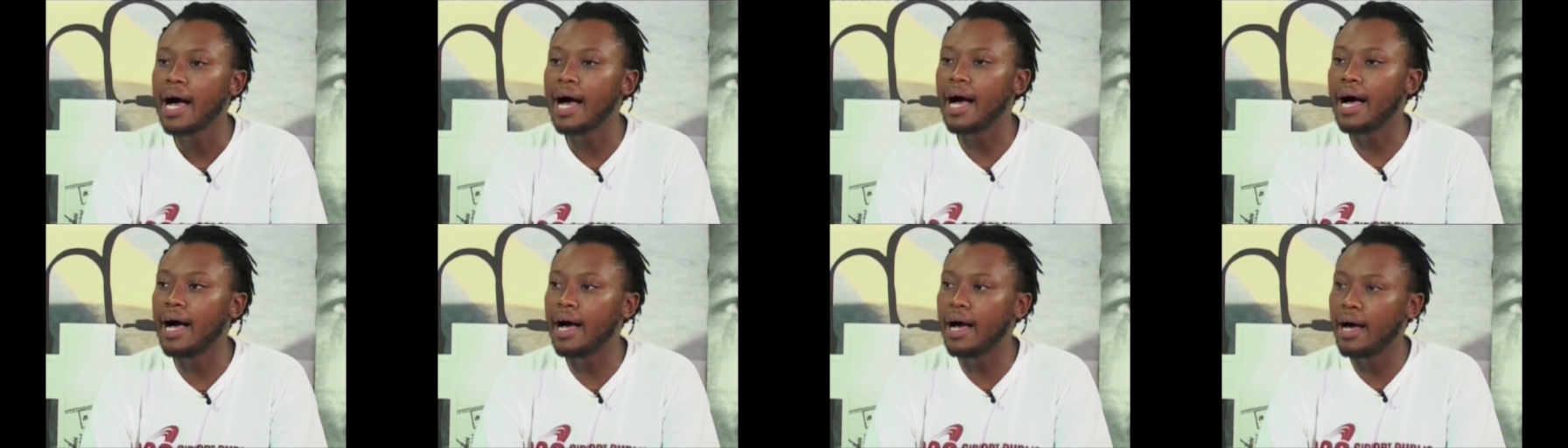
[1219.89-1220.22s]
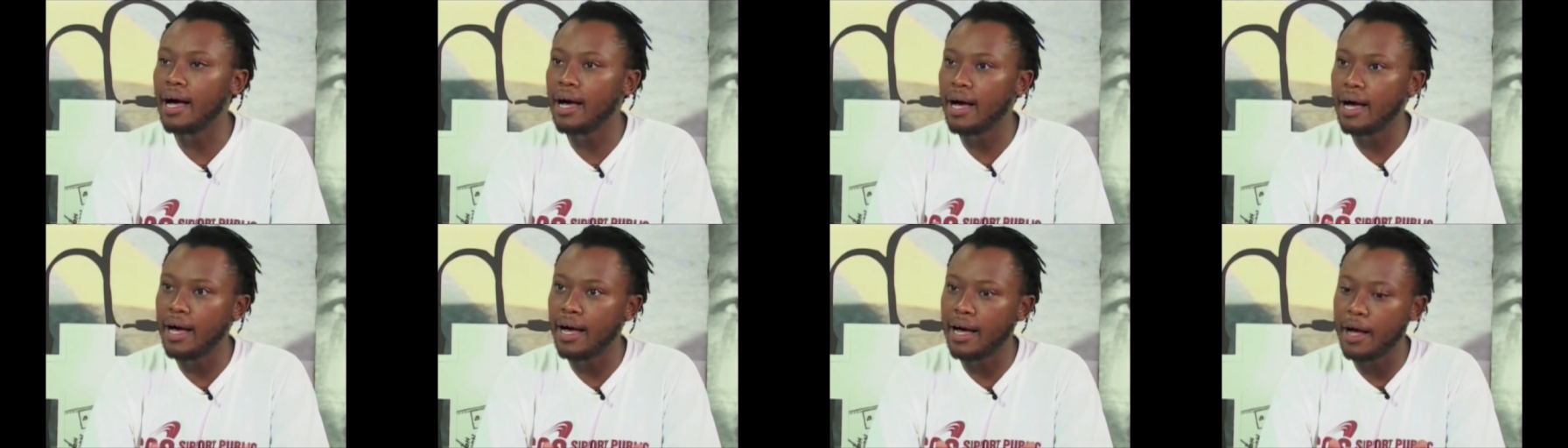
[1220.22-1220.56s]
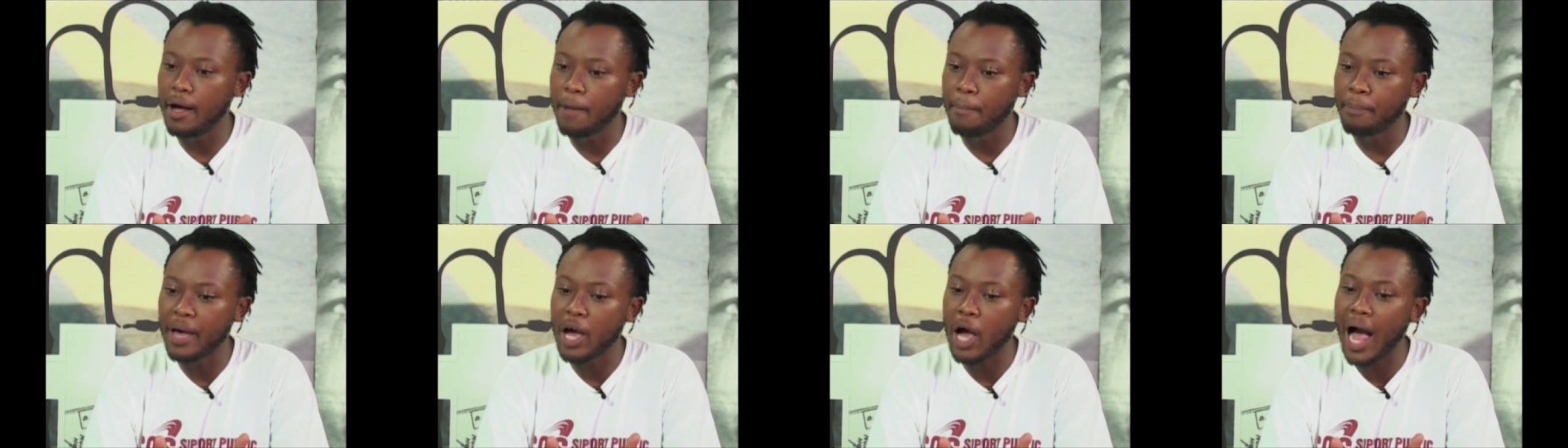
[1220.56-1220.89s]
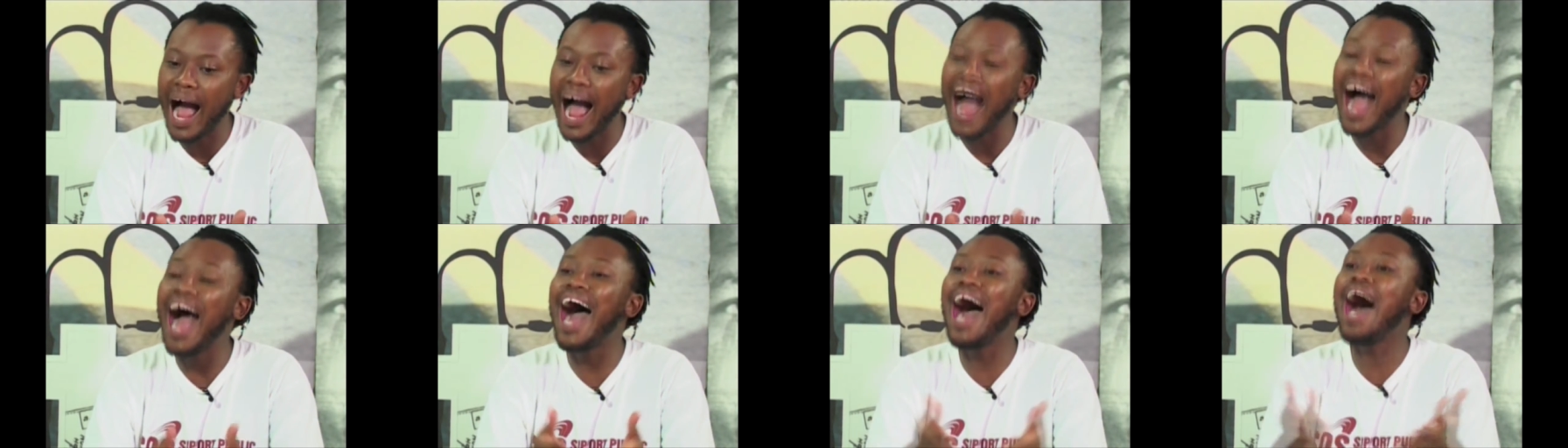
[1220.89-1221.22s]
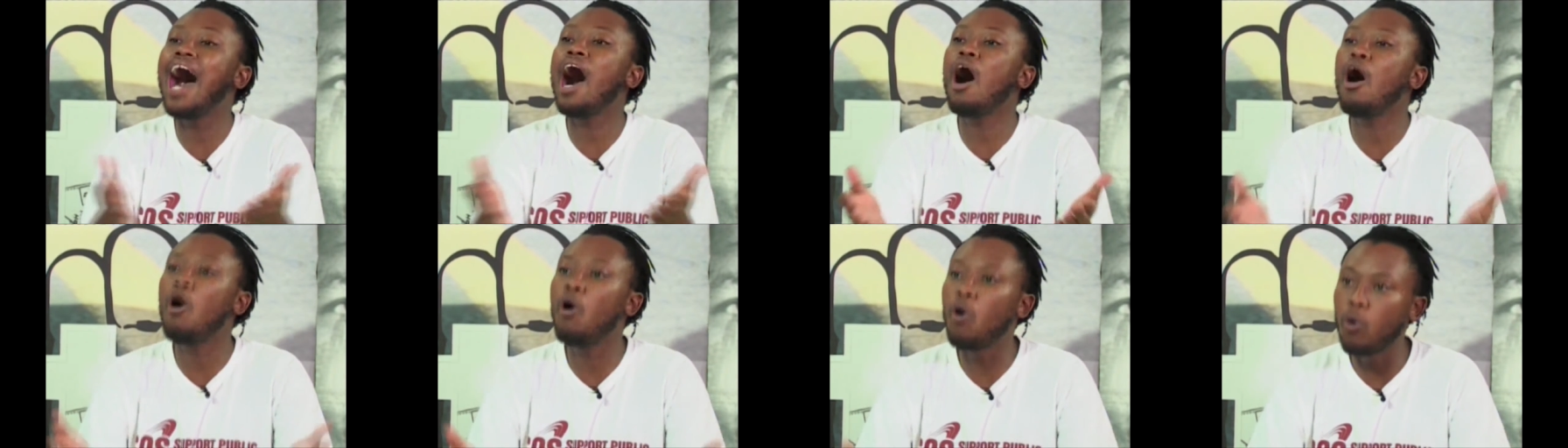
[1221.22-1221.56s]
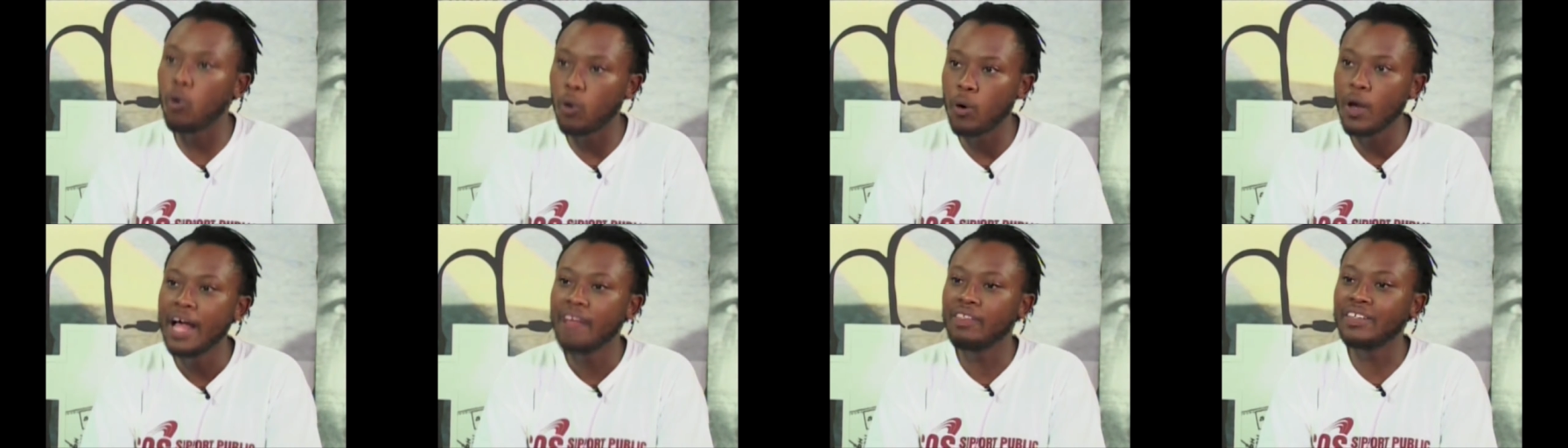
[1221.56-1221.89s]

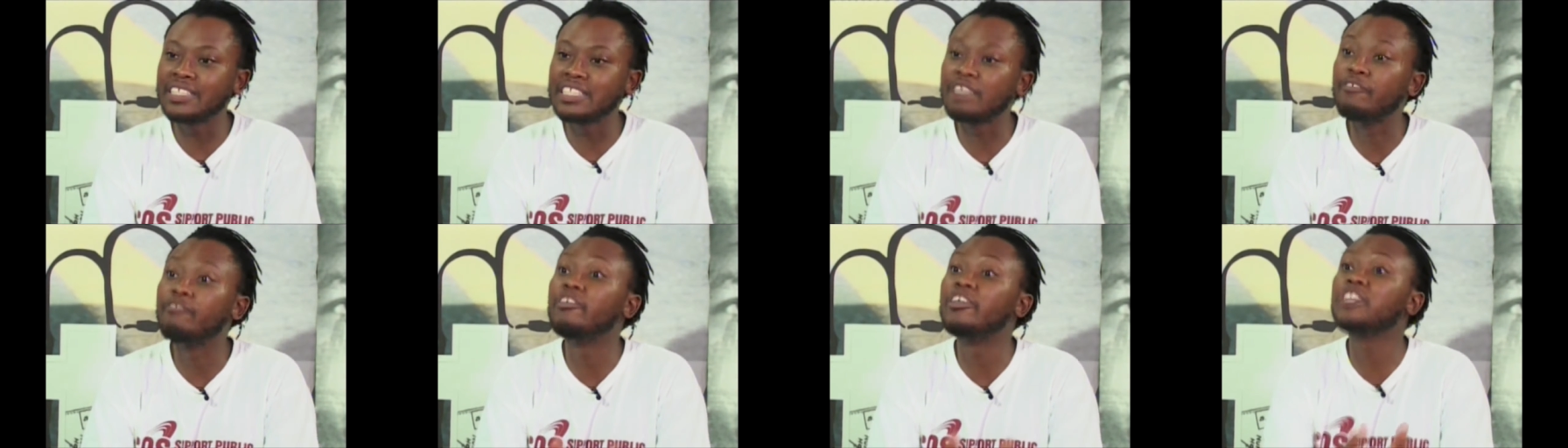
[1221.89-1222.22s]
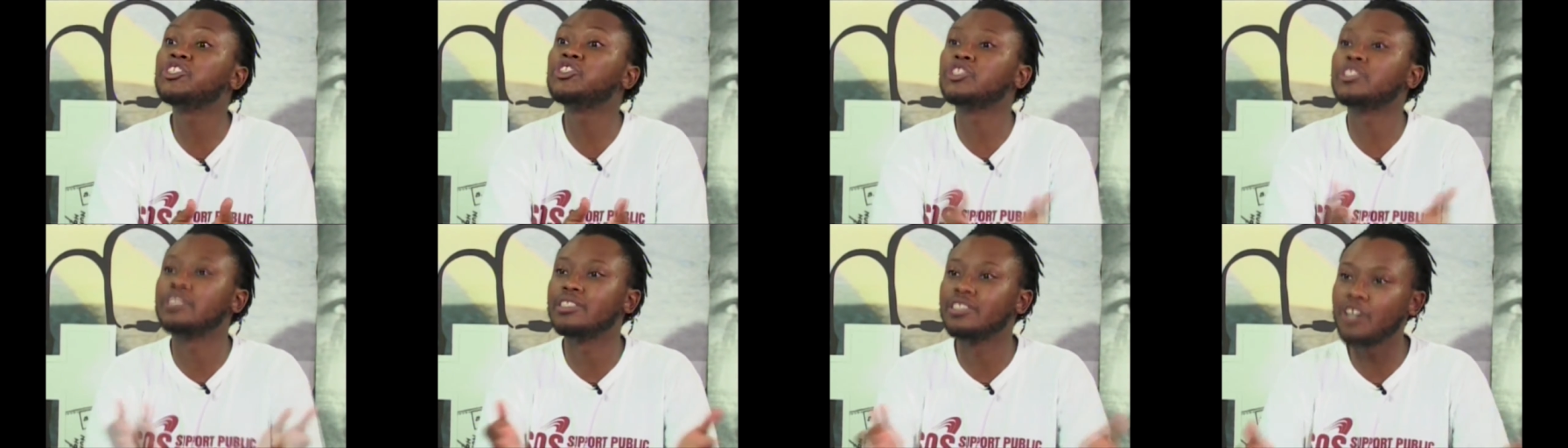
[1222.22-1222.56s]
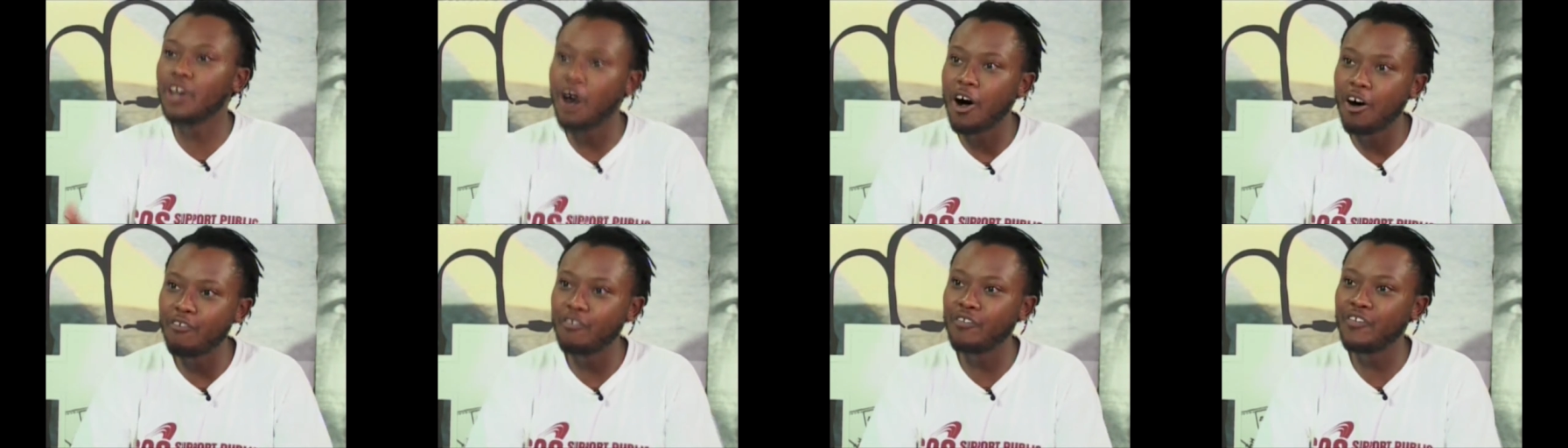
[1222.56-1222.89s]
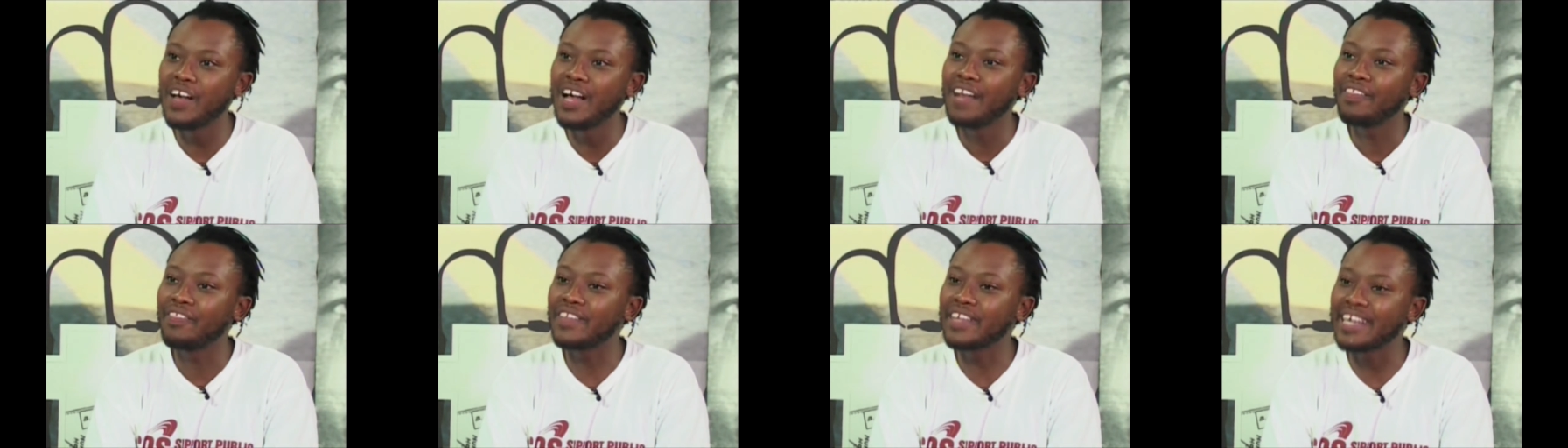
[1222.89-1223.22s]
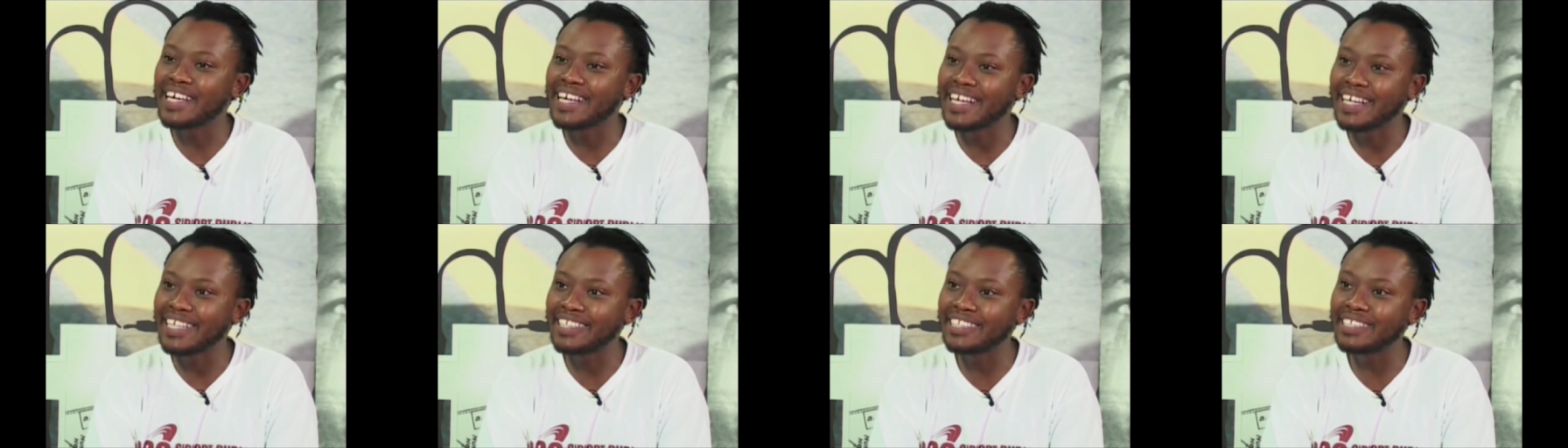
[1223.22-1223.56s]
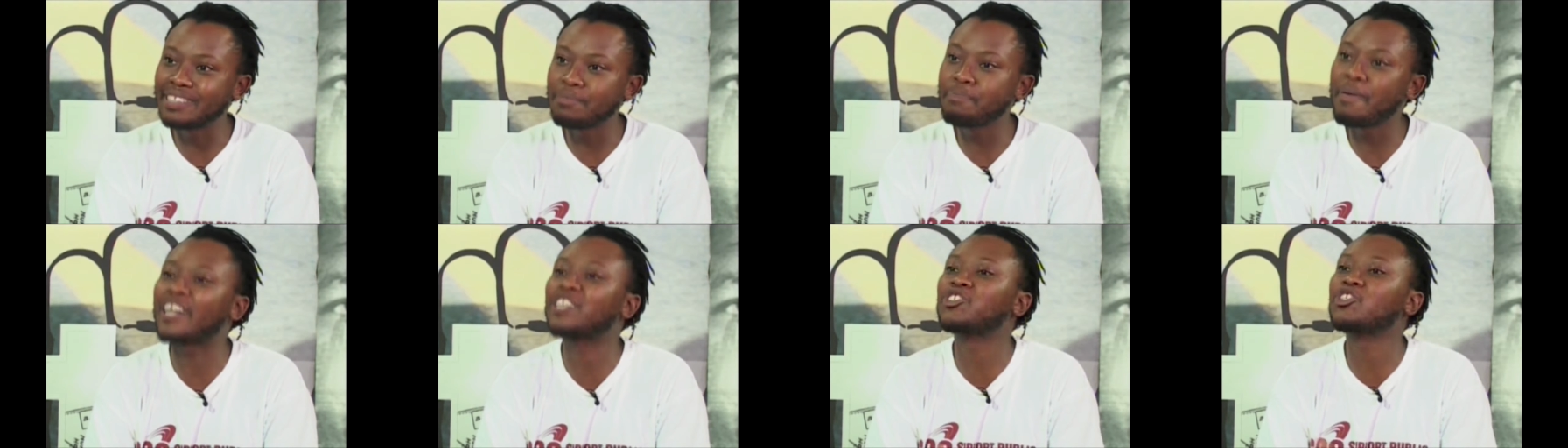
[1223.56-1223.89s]
how the division of the
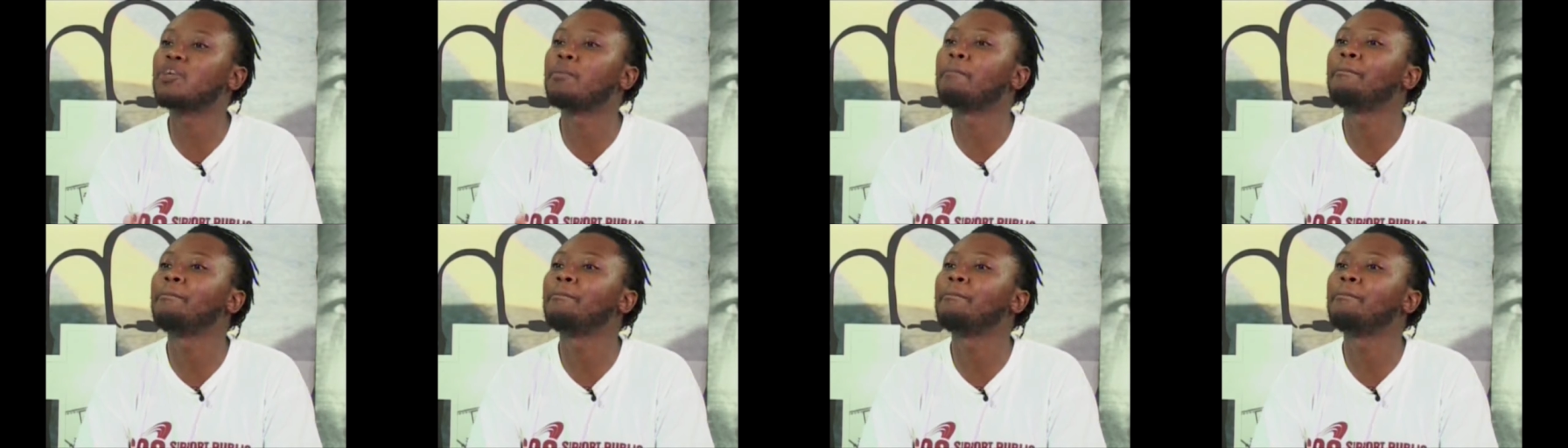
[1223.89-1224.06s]
spectrum